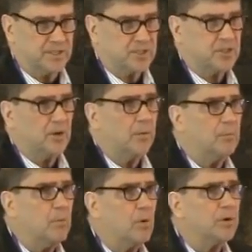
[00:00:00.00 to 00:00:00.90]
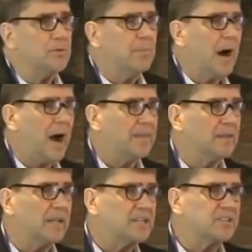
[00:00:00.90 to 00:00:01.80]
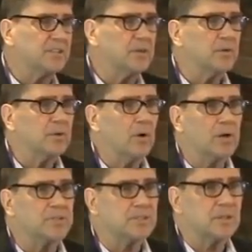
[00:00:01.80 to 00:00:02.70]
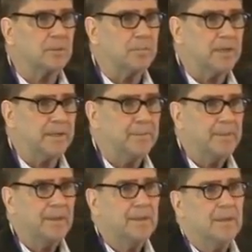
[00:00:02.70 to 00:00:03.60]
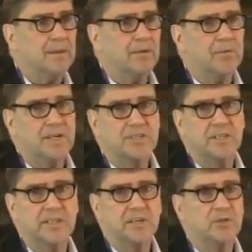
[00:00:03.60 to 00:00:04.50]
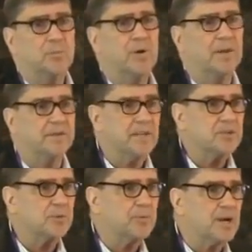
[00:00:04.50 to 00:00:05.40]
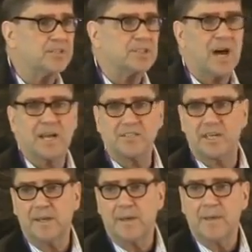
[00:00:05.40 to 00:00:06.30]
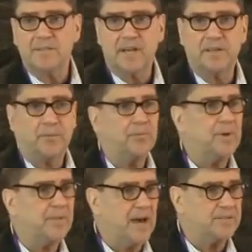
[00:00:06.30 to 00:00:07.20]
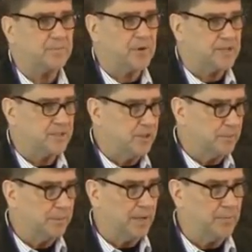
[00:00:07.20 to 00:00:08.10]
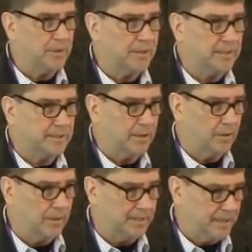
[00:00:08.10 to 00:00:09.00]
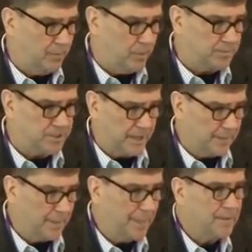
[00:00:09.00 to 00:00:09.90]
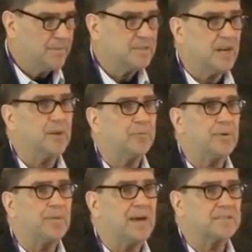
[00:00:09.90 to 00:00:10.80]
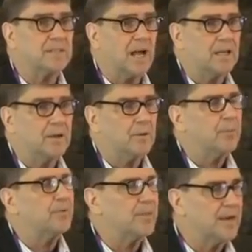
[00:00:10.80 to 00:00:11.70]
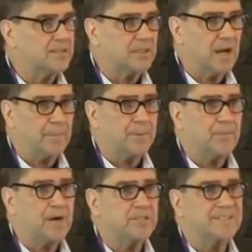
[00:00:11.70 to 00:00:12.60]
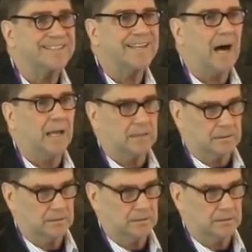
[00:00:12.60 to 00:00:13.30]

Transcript: It's still the more you buy, the less the unit cost is going to be. The reason the digital press the digital press is high, say say the three thousand price, and you can play with it at uh, at that website. Say the three thousand dollar or three thousand copy price is a dollar.